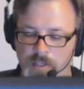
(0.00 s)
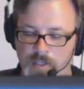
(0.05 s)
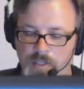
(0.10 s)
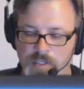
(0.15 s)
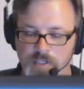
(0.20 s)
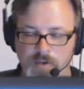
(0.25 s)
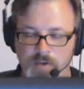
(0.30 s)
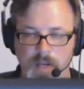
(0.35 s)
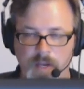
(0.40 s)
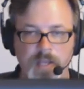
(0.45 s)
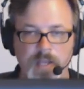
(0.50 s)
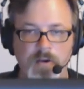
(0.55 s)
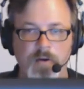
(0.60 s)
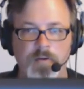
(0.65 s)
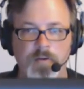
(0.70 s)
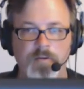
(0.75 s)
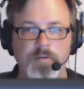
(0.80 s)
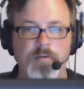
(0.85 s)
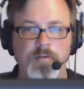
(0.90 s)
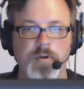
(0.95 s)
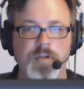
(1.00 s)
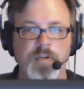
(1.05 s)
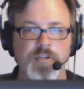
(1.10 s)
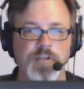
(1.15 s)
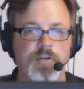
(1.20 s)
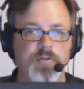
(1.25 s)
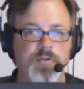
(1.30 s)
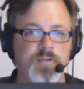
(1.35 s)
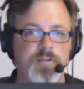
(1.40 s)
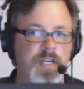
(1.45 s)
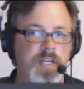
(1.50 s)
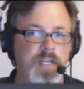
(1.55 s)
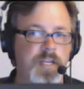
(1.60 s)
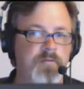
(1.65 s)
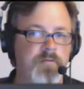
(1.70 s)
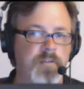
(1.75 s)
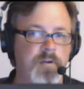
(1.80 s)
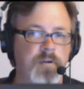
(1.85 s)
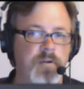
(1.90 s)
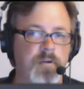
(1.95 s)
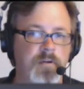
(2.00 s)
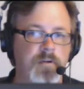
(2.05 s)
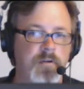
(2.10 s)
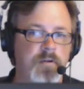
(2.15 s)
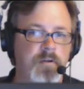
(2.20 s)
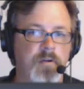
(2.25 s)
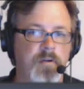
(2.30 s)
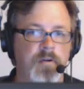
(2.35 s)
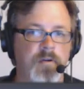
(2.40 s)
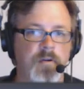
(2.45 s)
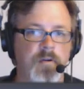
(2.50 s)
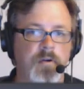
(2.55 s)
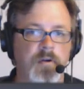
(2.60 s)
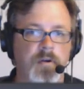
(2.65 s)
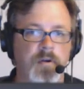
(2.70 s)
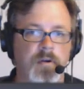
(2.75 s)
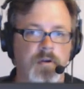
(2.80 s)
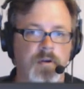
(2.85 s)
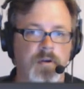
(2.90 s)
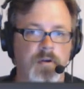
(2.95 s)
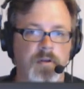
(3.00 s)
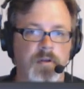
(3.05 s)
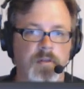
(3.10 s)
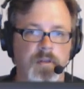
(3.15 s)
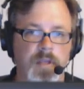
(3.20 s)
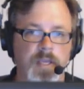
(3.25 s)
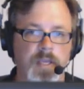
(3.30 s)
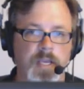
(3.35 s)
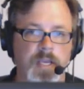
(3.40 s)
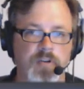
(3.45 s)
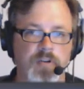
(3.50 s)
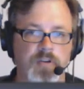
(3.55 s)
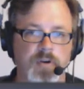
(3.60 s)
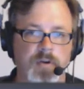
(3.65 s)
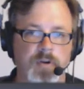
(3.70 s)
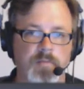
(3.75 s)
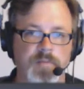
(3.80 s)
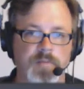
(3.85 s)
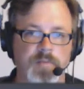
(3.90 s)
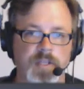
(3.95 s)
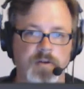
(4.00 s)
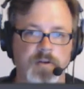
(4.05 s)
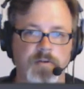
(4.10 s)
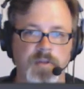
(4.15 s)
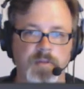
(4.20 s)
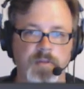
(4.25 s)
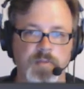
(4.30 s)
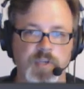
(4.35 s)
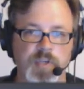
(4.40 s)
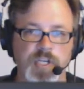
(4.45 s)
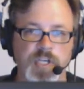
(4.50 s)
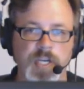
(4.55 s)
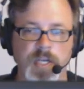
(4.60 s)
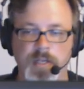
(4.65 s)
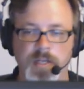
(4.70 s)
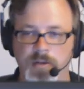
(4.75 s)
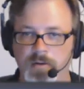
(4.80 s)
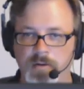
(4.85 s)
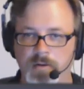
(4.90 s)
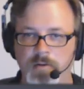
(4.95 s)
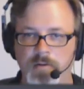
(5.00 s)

so I can go through and choose any of the the kick drums that are in the machine.